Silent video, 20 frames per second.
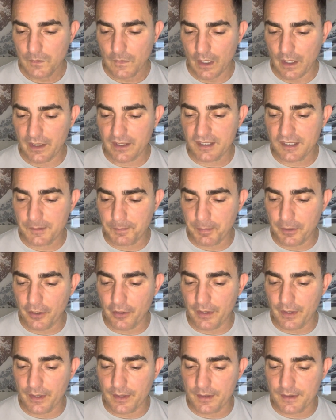
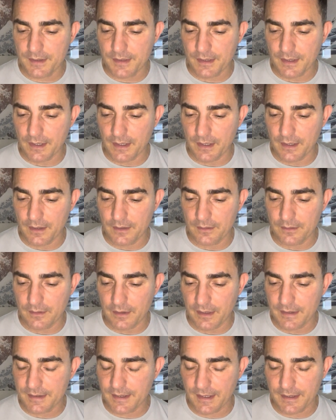experience in,
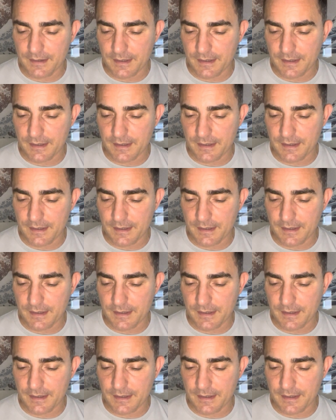it's like